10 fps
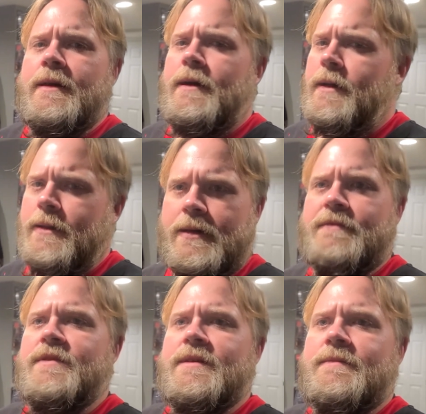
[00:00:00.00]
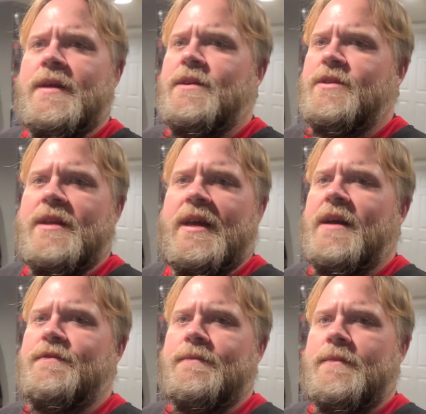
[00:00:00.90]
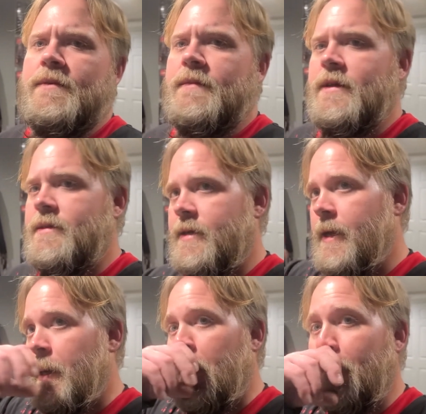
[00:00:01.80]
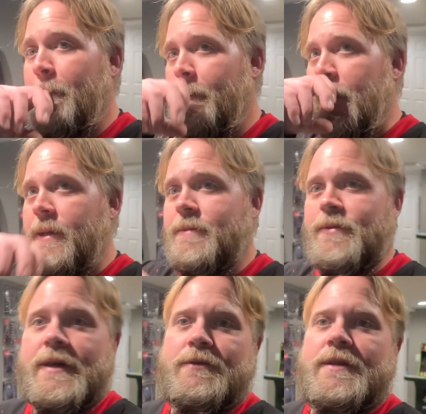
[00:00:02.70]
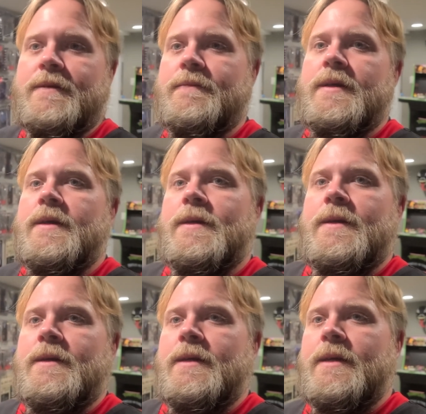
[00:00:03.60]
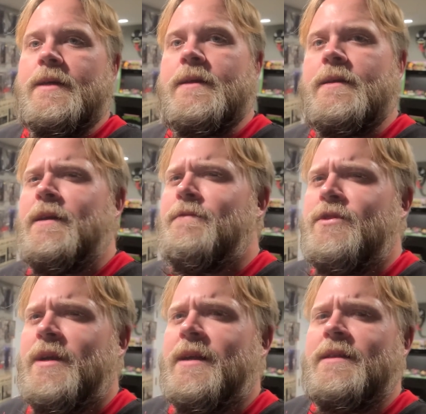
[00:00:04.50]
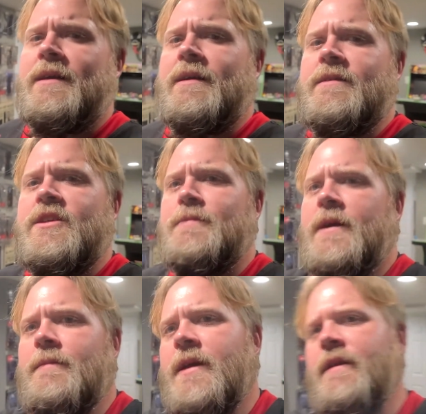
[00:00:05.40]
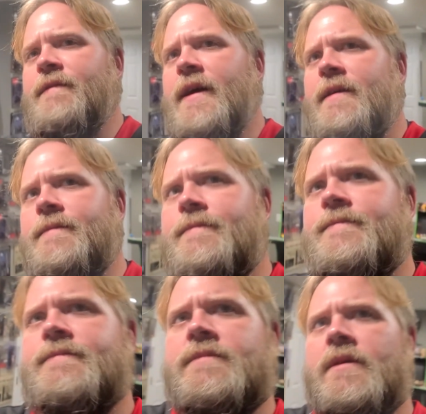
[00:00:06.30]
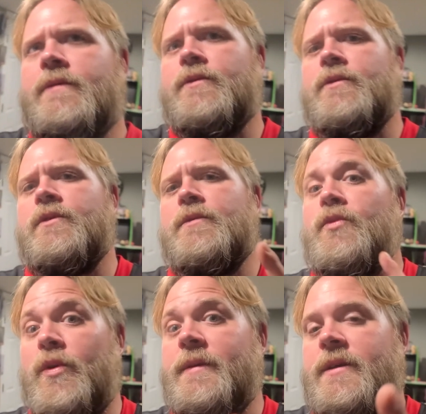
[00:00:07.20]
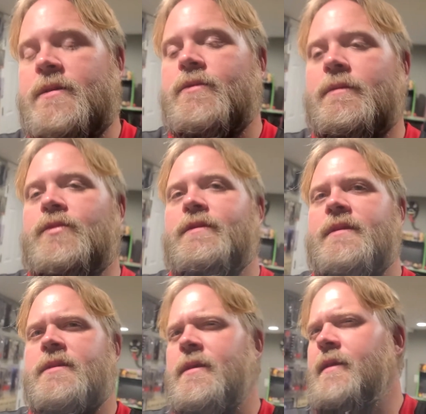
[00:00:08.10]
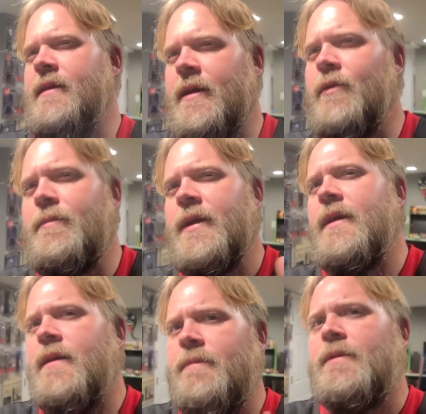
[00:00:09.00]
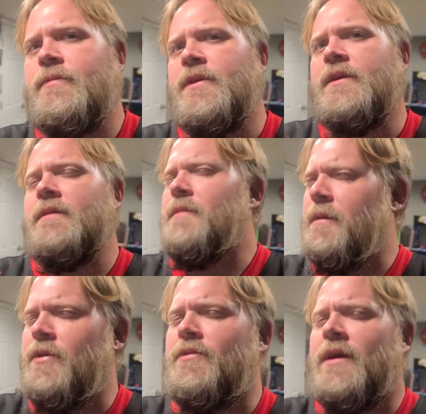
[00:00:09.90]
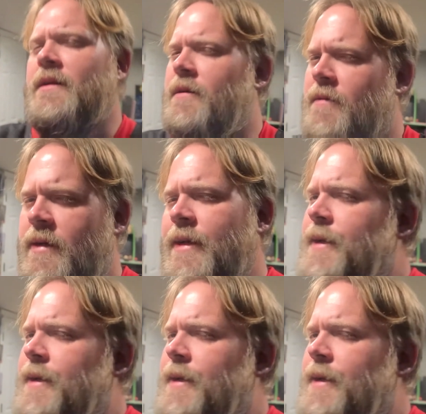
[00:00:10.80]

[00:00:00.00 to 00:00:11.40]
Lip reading: I love them. I used to have them as a kid. I used to play with them. And I haven't tracked down Spider-Man, Venom, or Morbius. I want Morbius. I think that would be it. I'd be pretty good. Maybe Rhino.